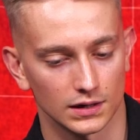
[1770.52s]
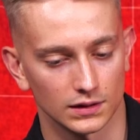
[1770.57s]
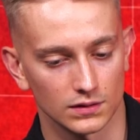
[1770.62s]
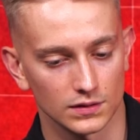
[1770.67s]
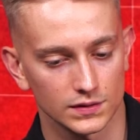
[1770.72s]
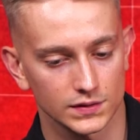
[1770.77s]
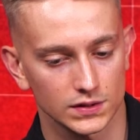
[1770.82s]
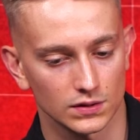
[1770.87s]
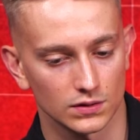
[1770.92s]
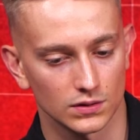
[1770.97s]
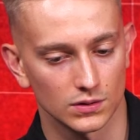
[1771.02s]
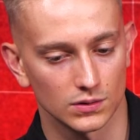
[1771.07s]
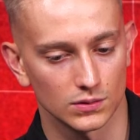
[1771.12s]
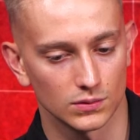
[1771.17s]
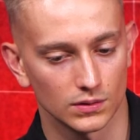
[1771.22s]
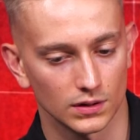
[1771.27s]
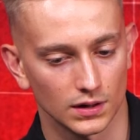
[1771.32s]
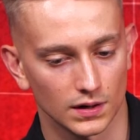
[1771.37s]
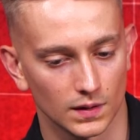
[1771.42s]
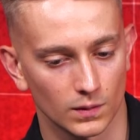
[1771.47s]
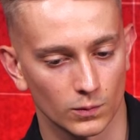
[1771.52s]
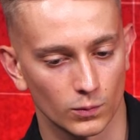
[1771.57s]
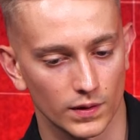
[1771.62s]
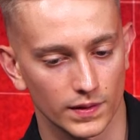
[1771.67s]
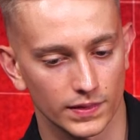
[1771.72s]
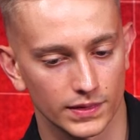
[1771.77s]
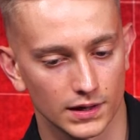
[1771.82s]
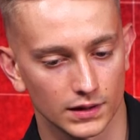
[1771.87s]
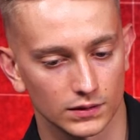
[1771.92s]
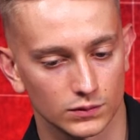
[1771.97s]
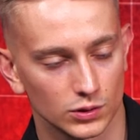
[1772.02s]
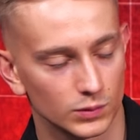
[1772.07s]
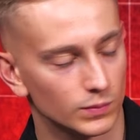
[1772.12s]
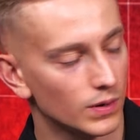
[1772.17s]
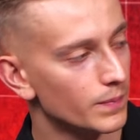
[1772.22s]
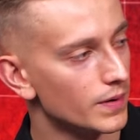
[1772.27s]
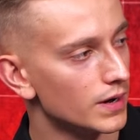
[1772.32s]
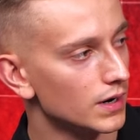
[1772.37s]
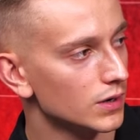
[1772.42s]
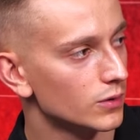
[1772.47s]
also with the
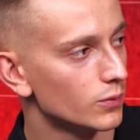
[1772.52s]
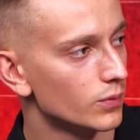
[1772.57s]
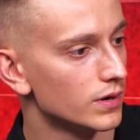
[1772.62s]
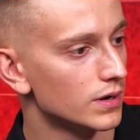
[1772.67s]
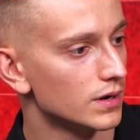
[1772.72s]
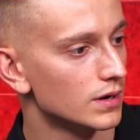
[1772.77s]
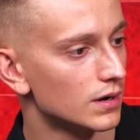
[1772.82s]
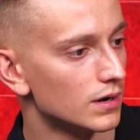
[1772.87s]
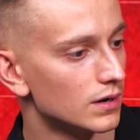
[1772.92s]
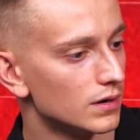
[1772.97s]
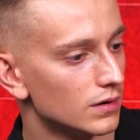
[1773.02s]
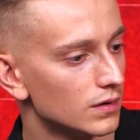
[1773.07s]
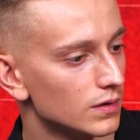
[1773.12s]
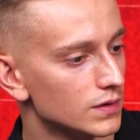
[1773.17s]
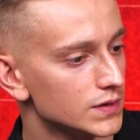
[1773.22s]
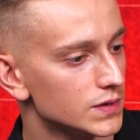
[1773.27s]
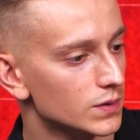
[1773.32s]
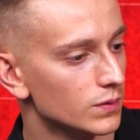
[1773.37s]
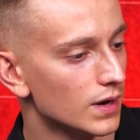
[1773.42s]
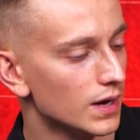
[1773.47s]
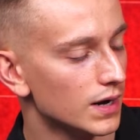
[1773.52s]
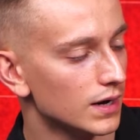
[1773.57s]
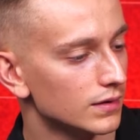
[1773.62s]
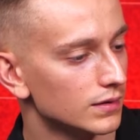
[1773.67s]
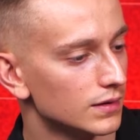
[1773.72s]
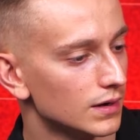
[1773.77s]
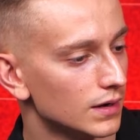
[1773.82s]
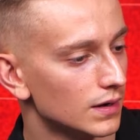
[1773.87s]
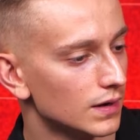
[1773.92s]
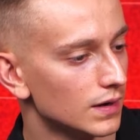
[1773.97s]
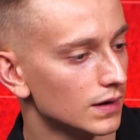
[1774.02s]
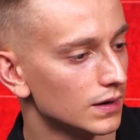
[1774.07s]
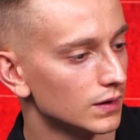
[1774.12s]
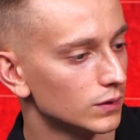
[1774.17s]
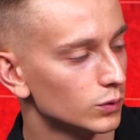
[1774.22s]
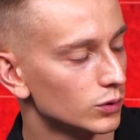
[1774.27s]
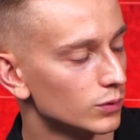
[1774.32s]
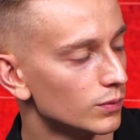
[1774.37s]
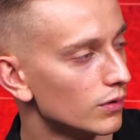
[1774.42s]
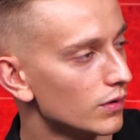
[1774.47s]
Turbopack, we are also getting
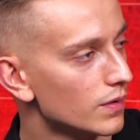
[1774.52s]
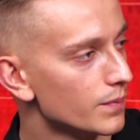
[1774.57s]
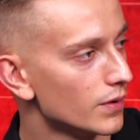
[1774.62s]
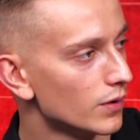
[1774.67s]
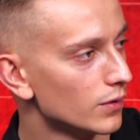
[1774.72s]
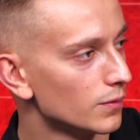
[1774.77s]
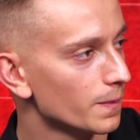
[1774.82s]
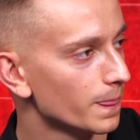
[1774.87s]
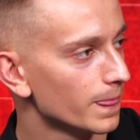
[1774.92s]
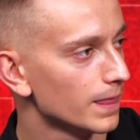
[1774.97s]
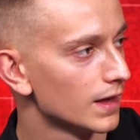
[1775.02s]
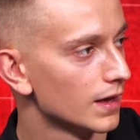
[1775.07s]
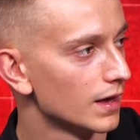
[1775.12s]
the Turbo repo,